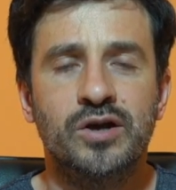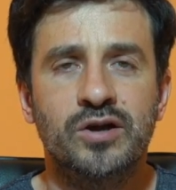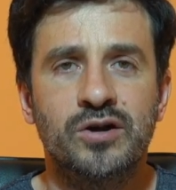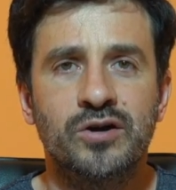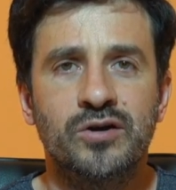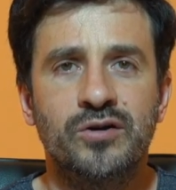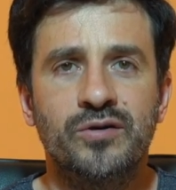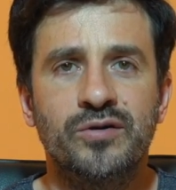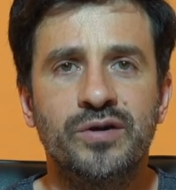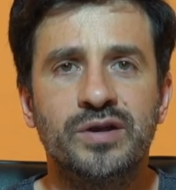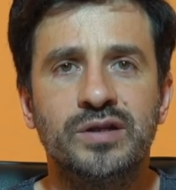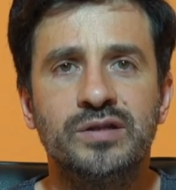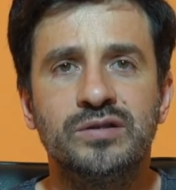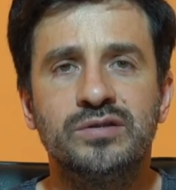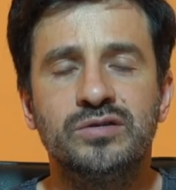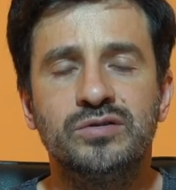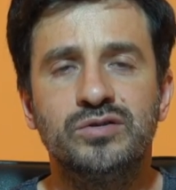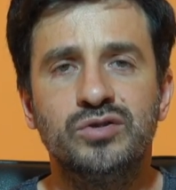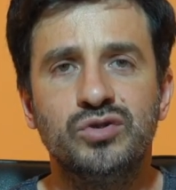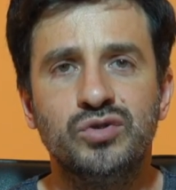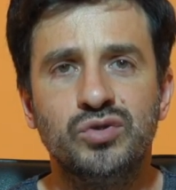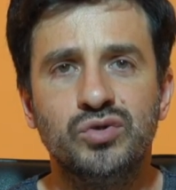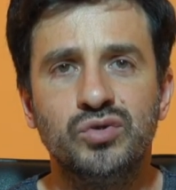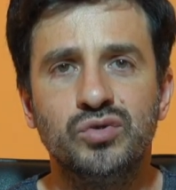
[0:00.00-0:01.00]

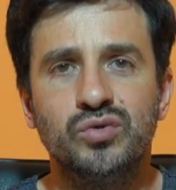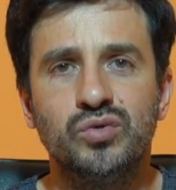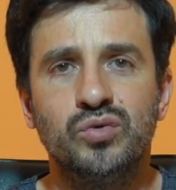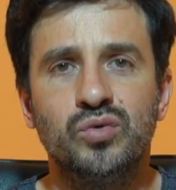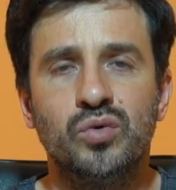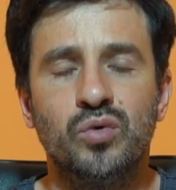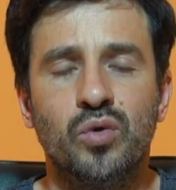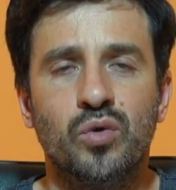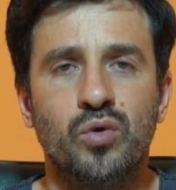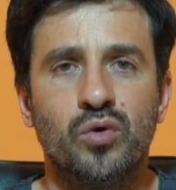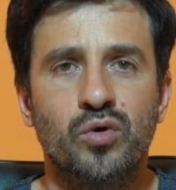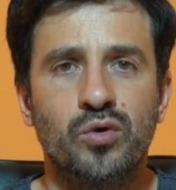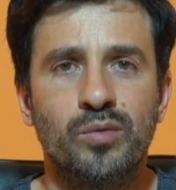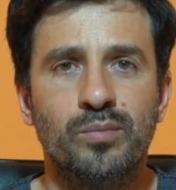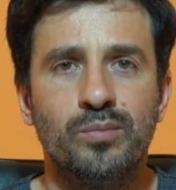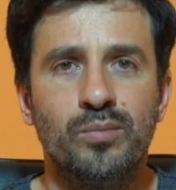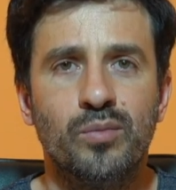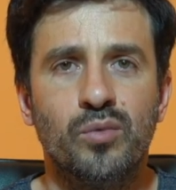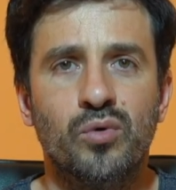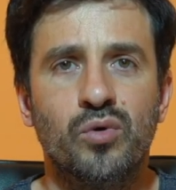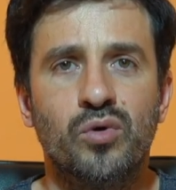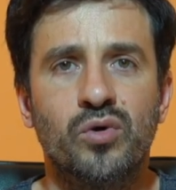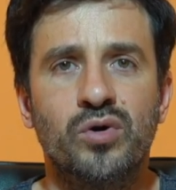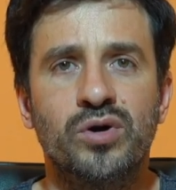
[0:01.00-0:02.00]
current 2 or
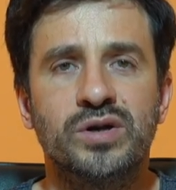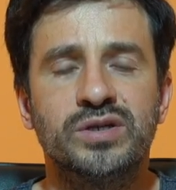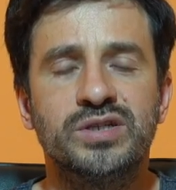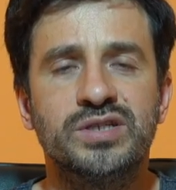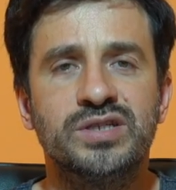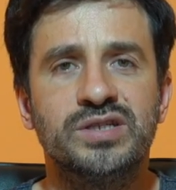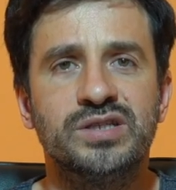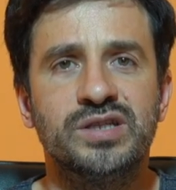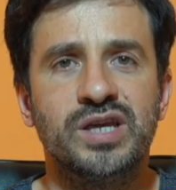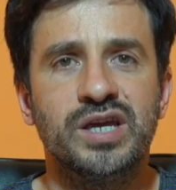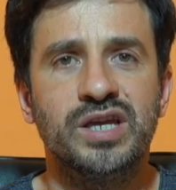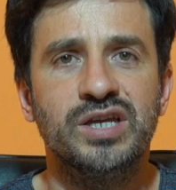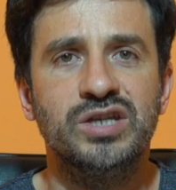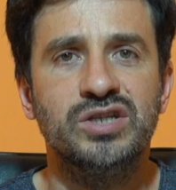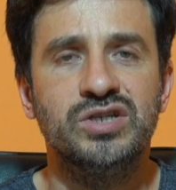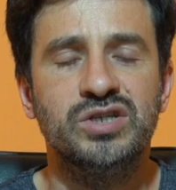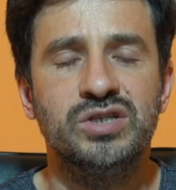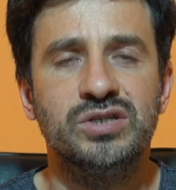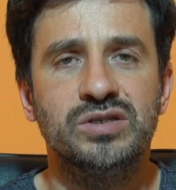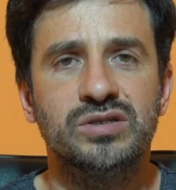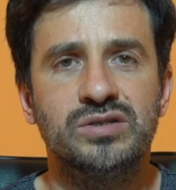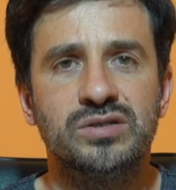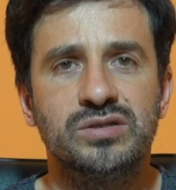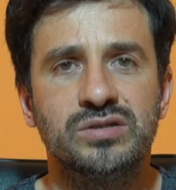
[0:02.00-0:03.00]
more
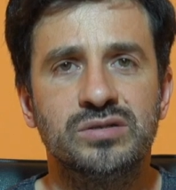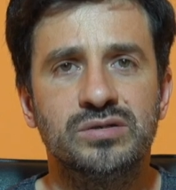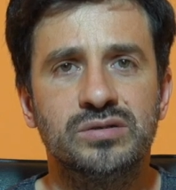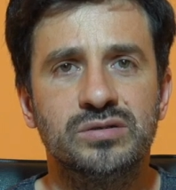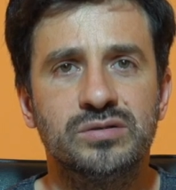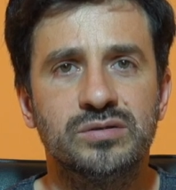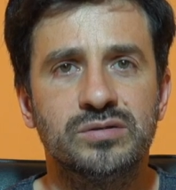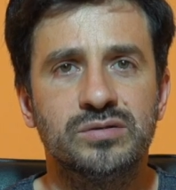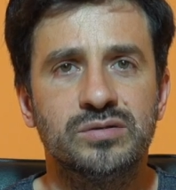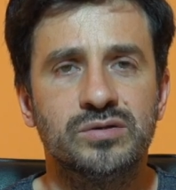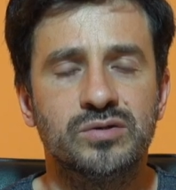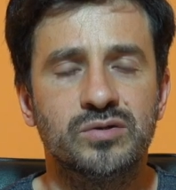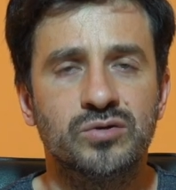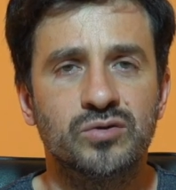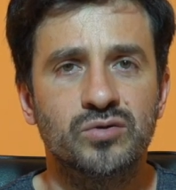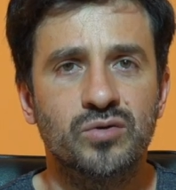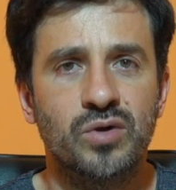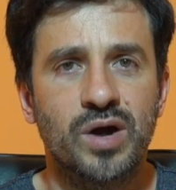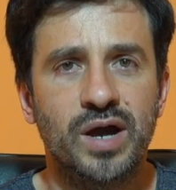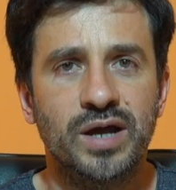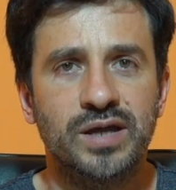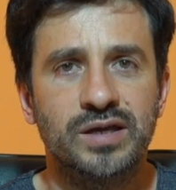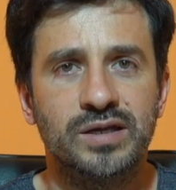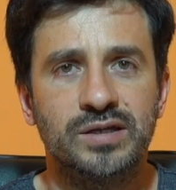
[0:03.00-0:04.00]
stages
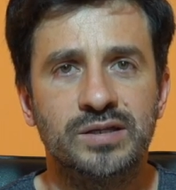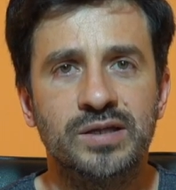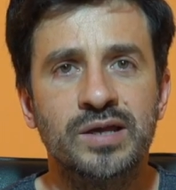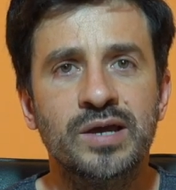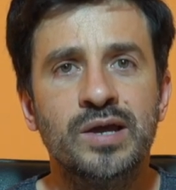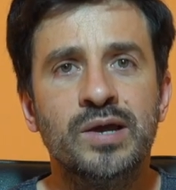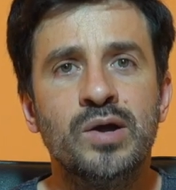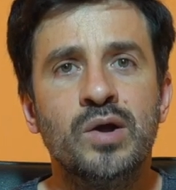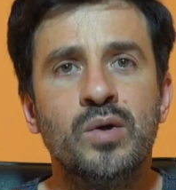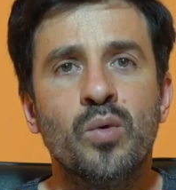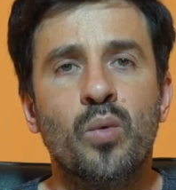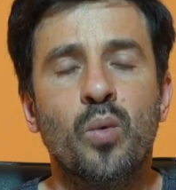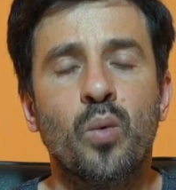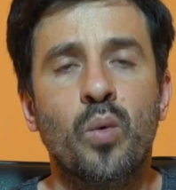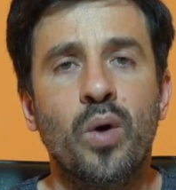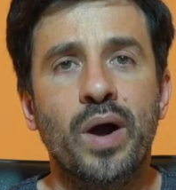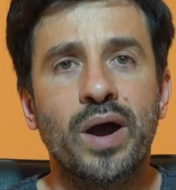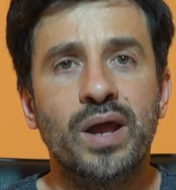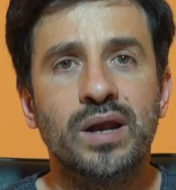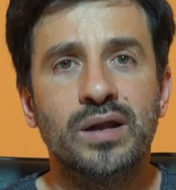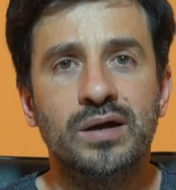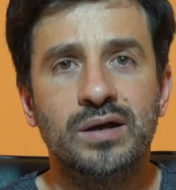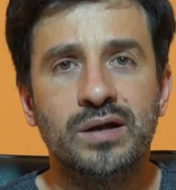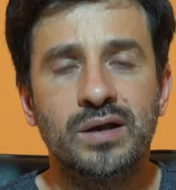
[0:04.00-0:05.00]
rocket,
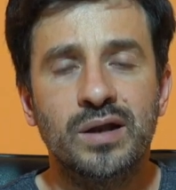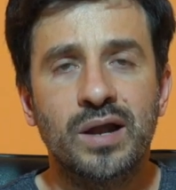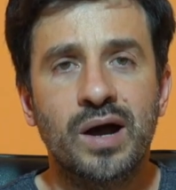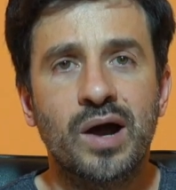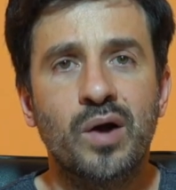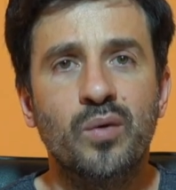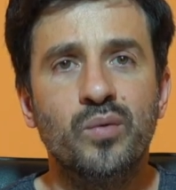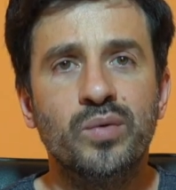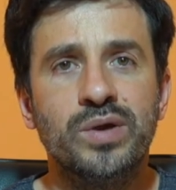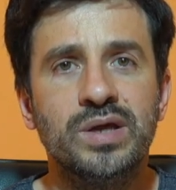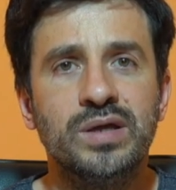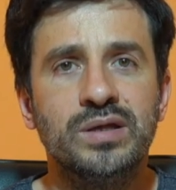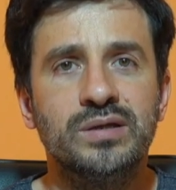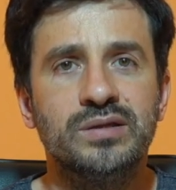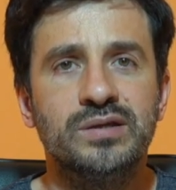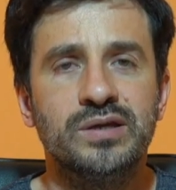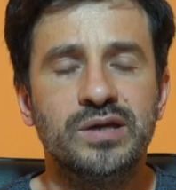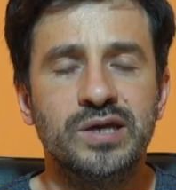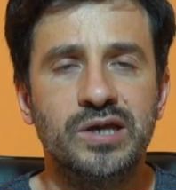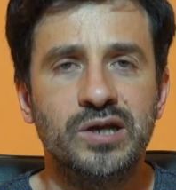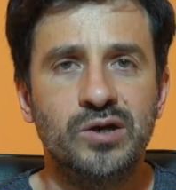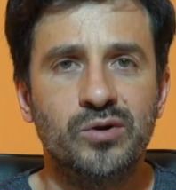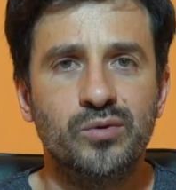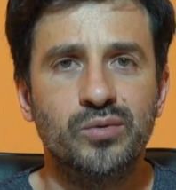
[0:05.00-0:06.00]
while allowing
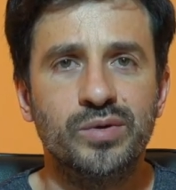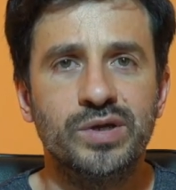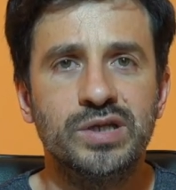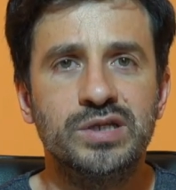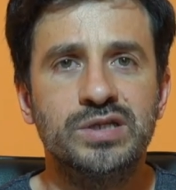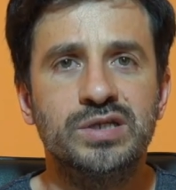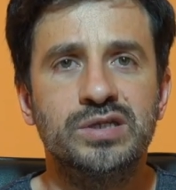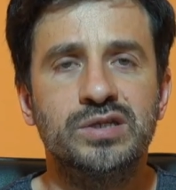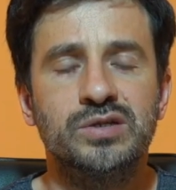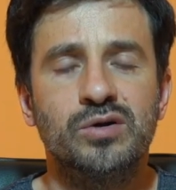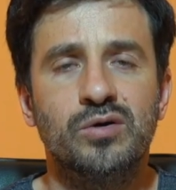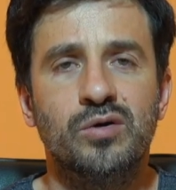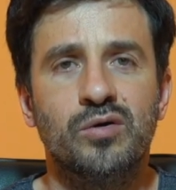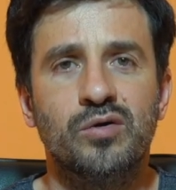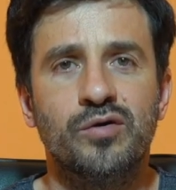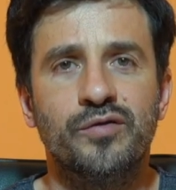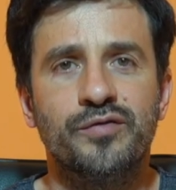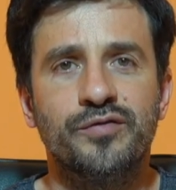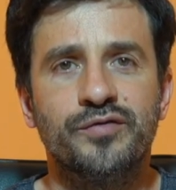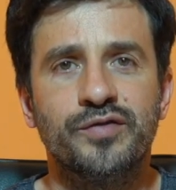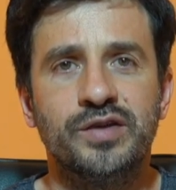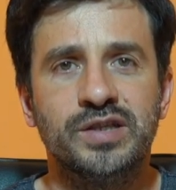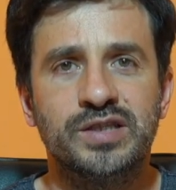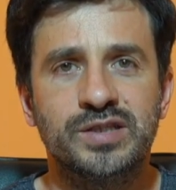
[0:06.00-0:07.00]
the increase
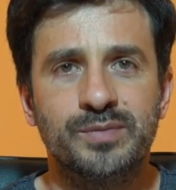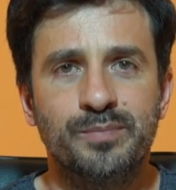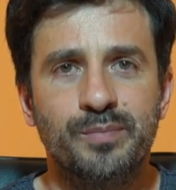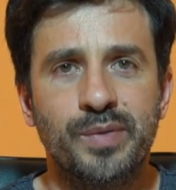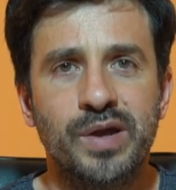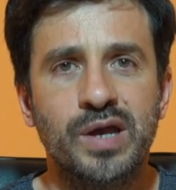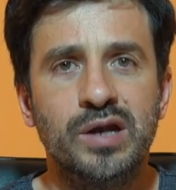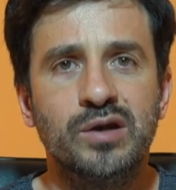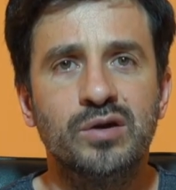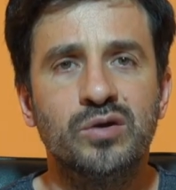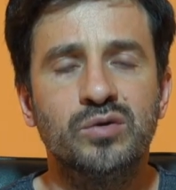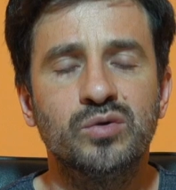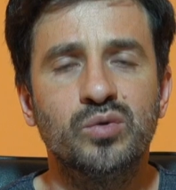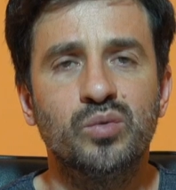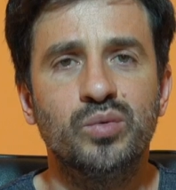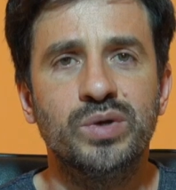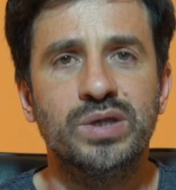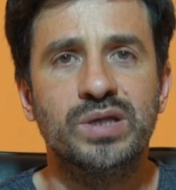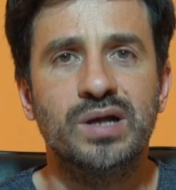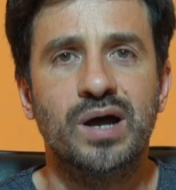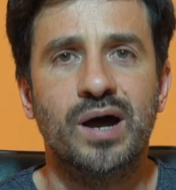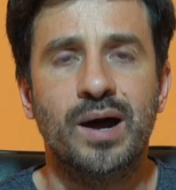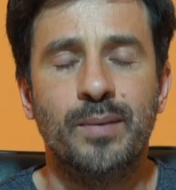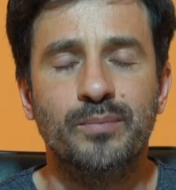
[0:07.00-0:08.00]
of its payload
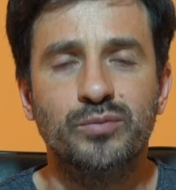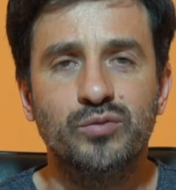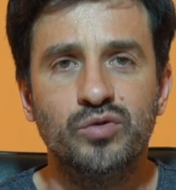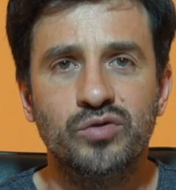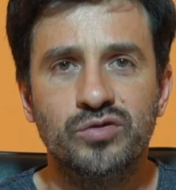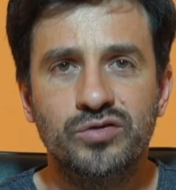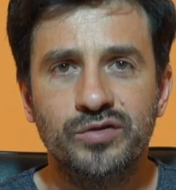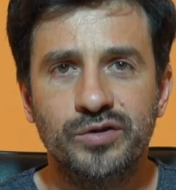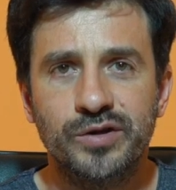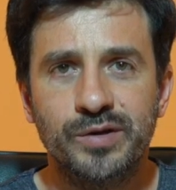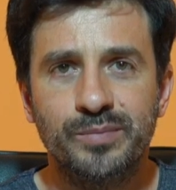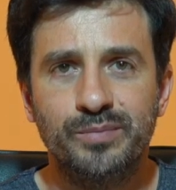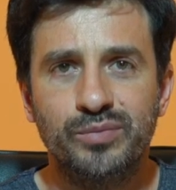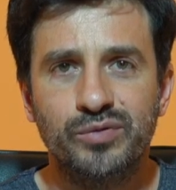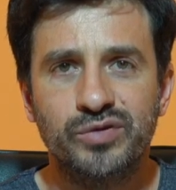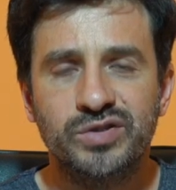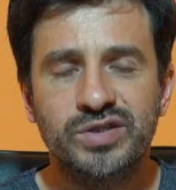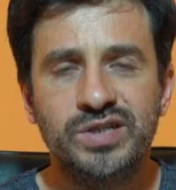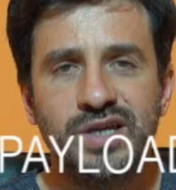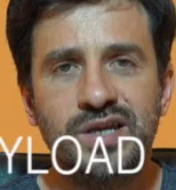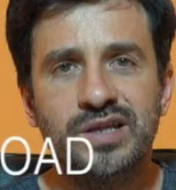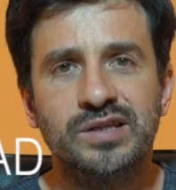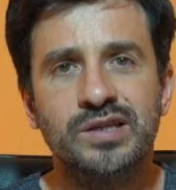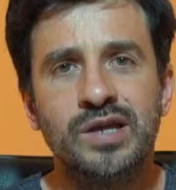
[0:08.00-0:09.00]
with up to
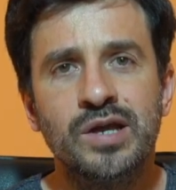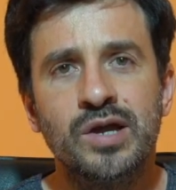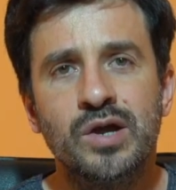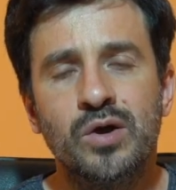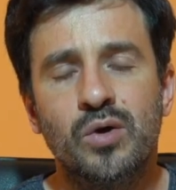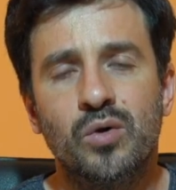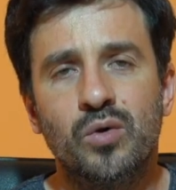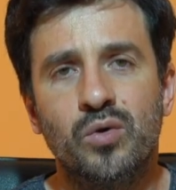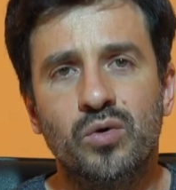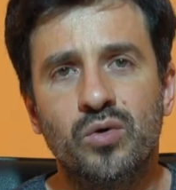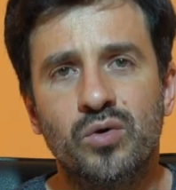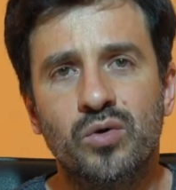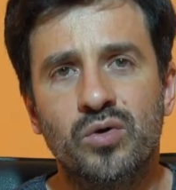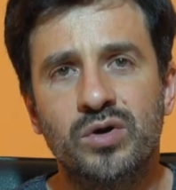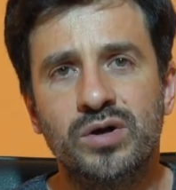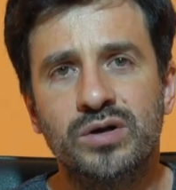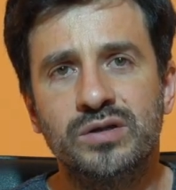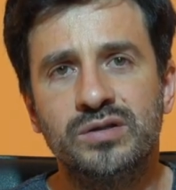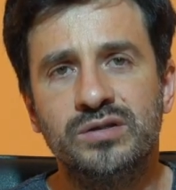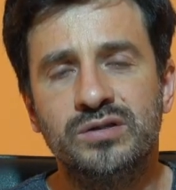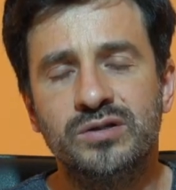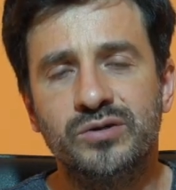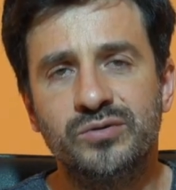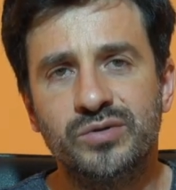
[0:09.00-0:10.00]
30% or
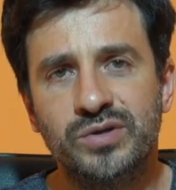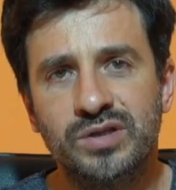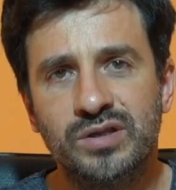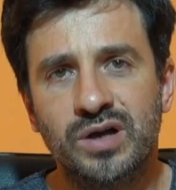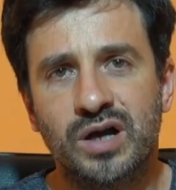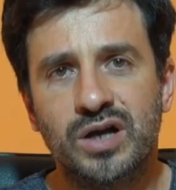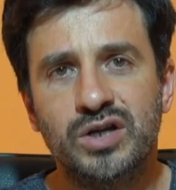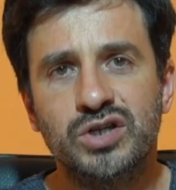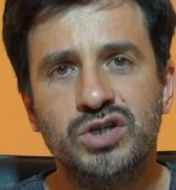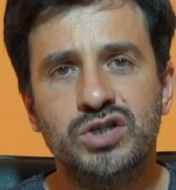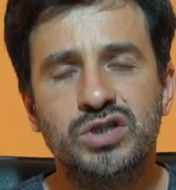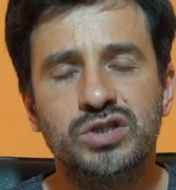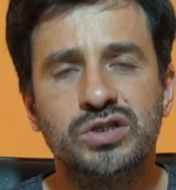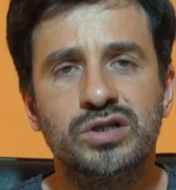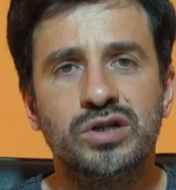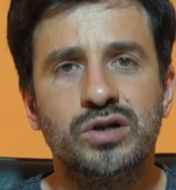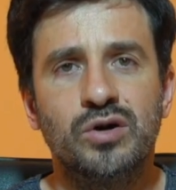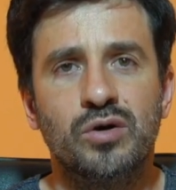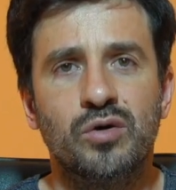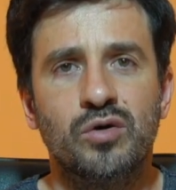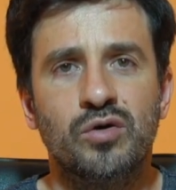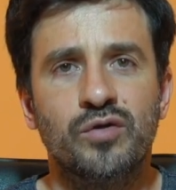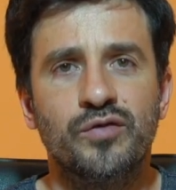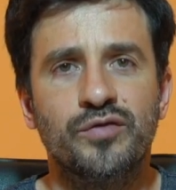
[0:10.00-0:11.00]
the
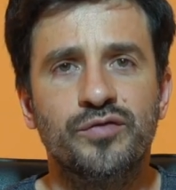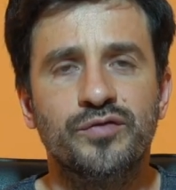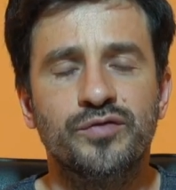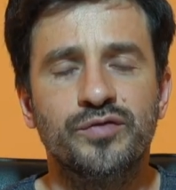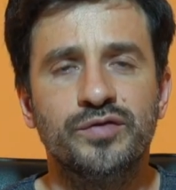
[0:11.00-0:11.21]
reduction of